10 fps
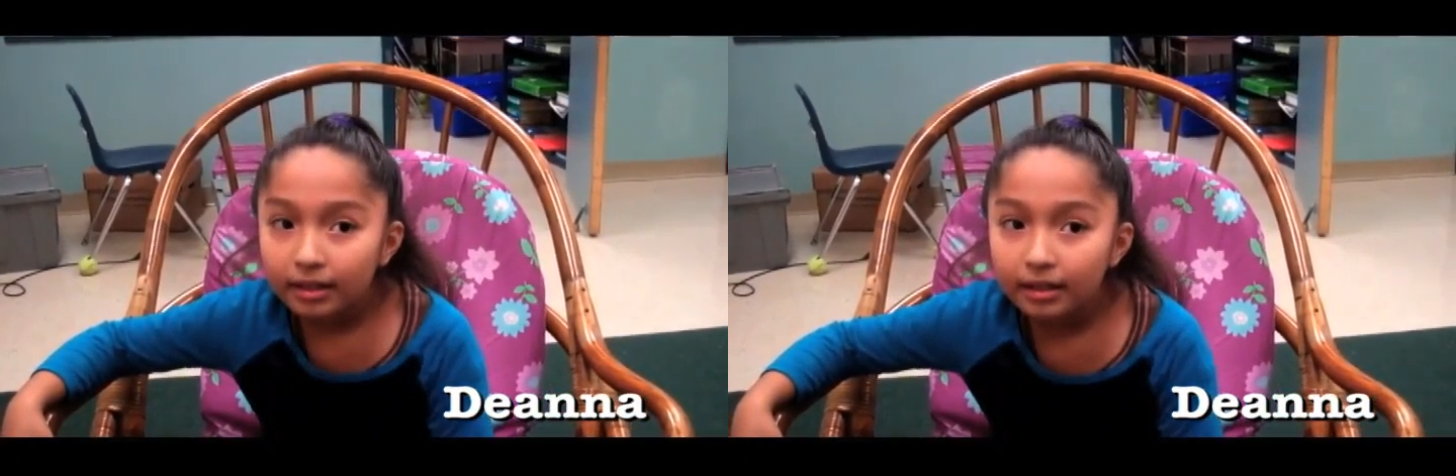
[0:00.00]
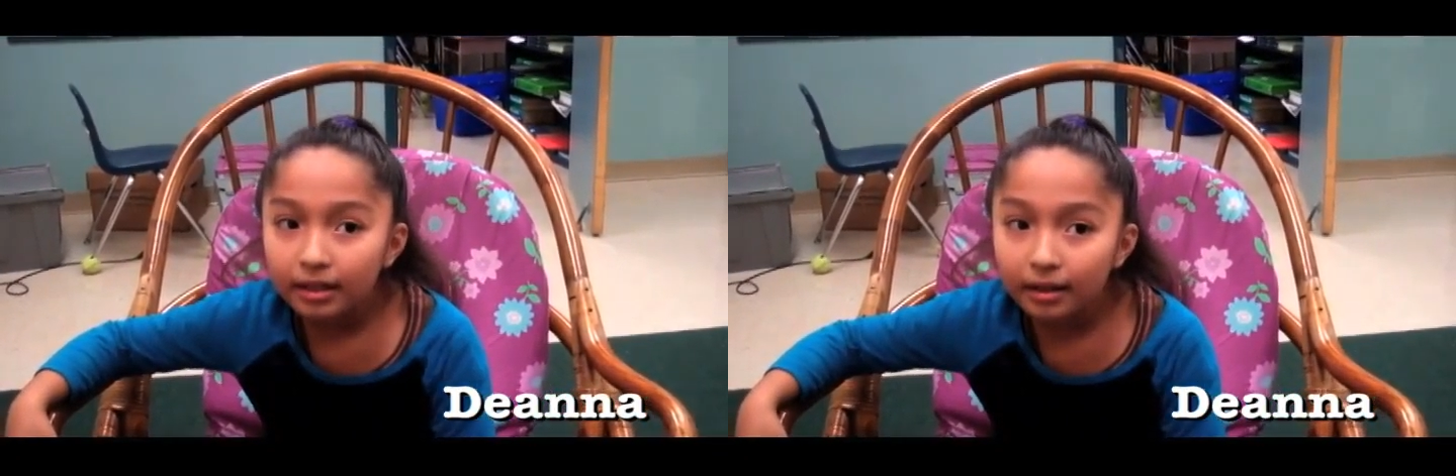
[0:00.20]

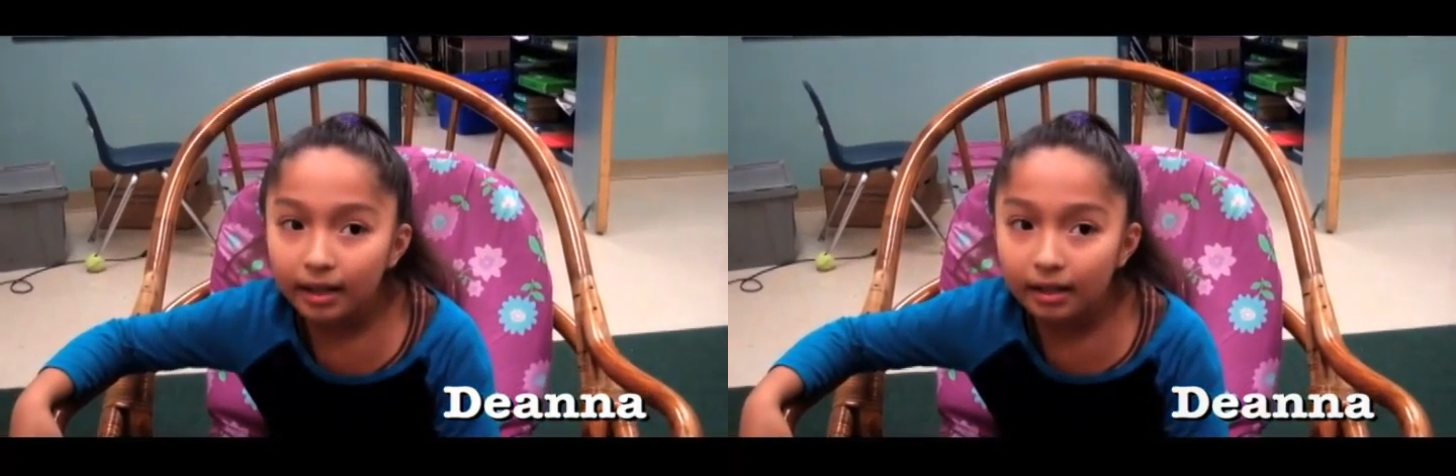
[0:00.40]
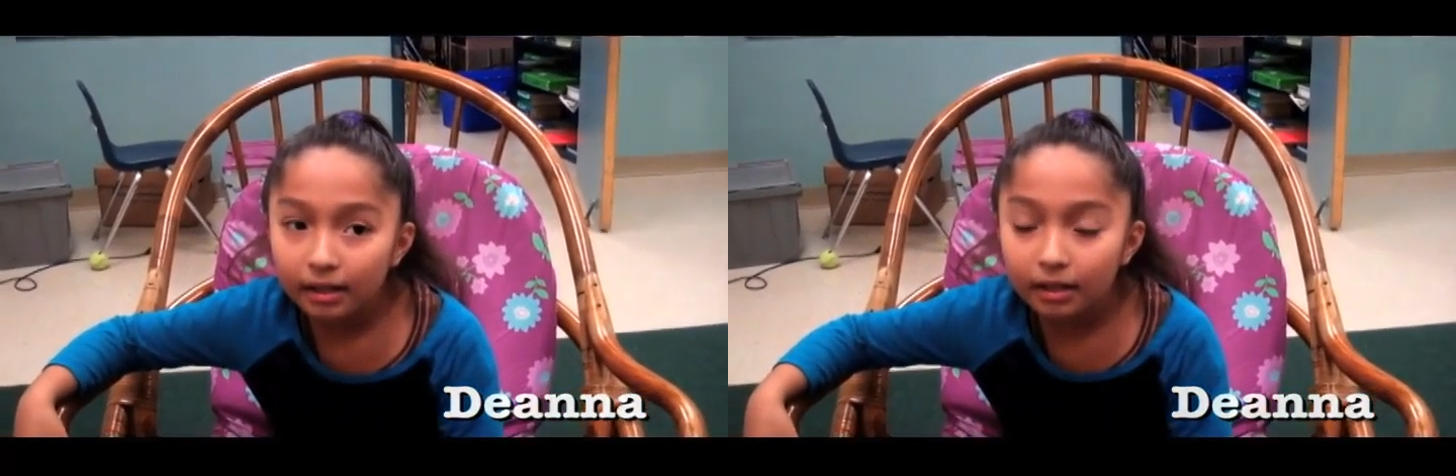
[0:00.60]
There I
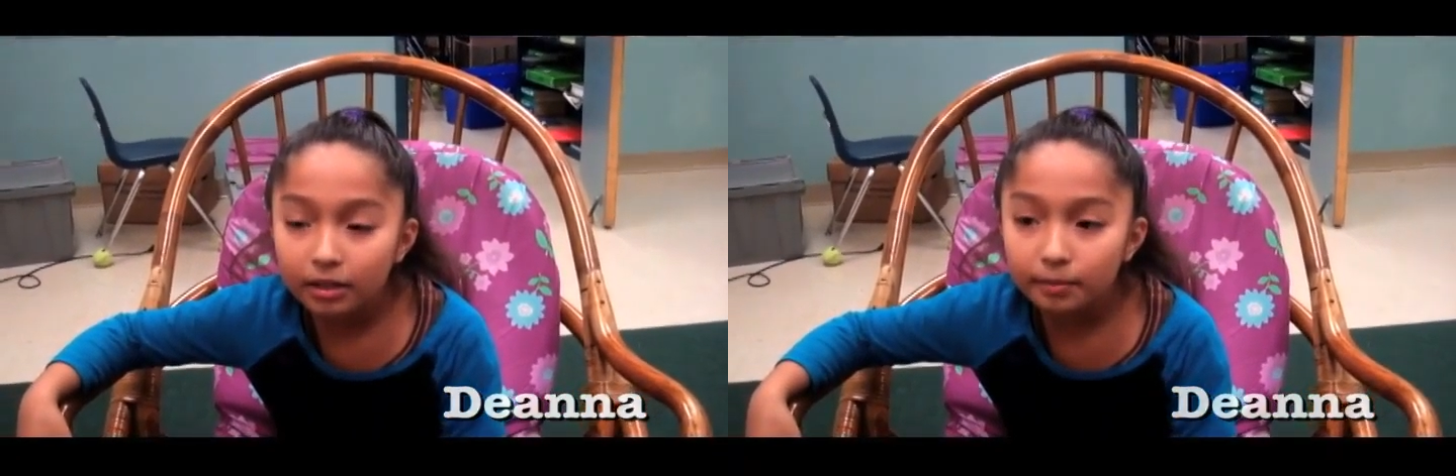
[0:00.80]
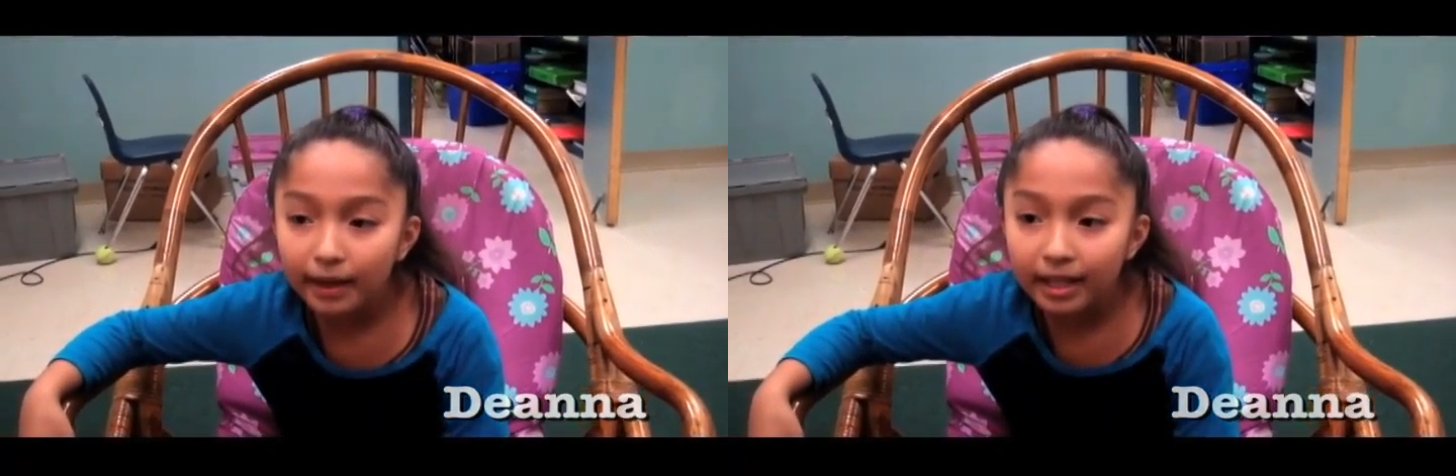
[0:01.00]
learned
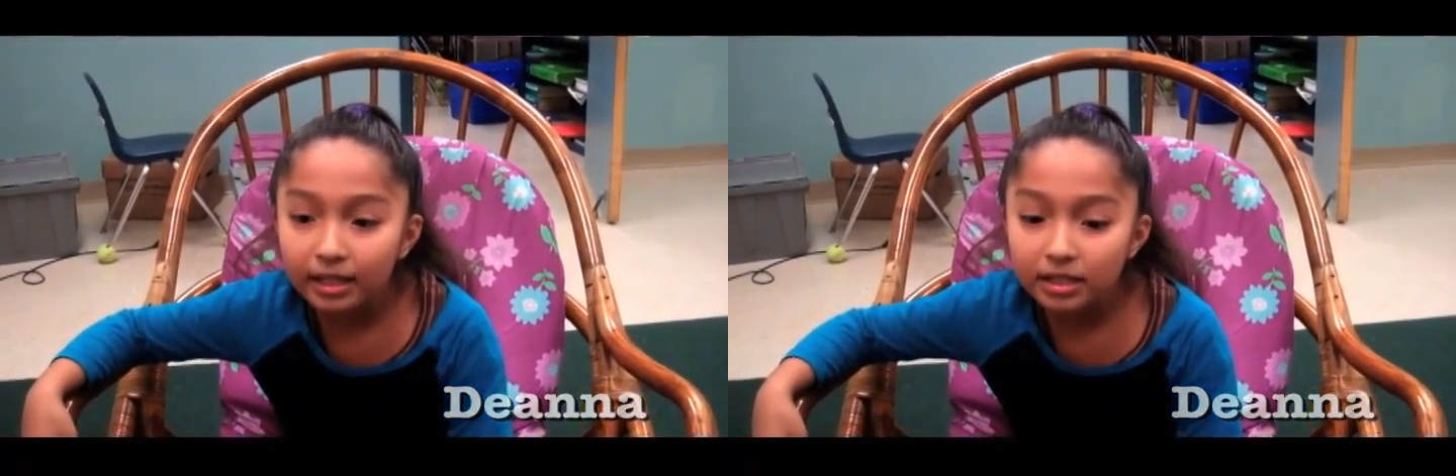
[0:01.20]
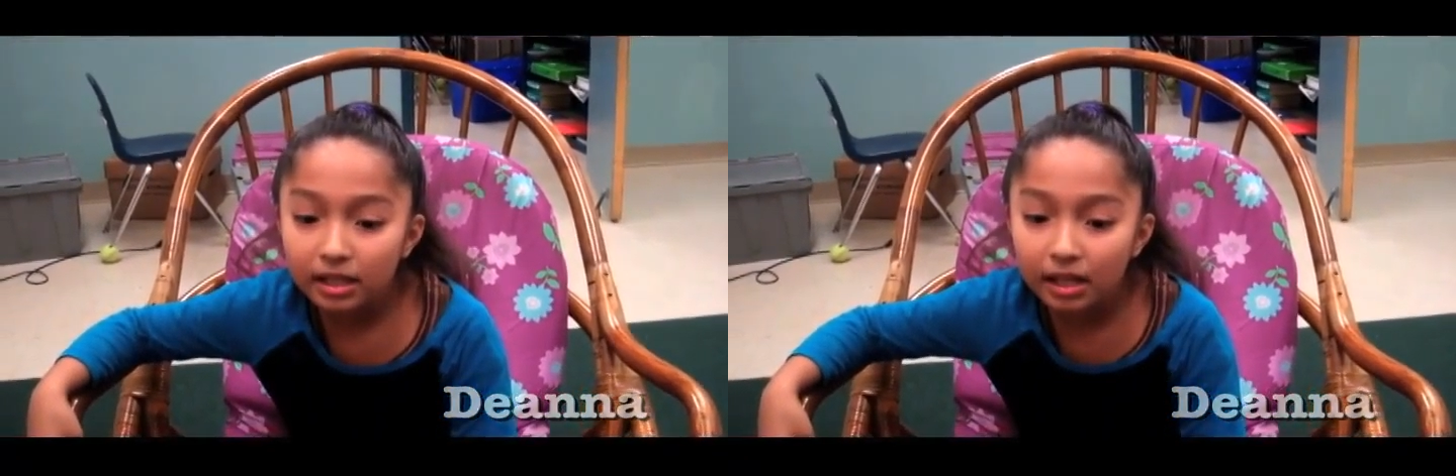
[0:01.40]
Spanish and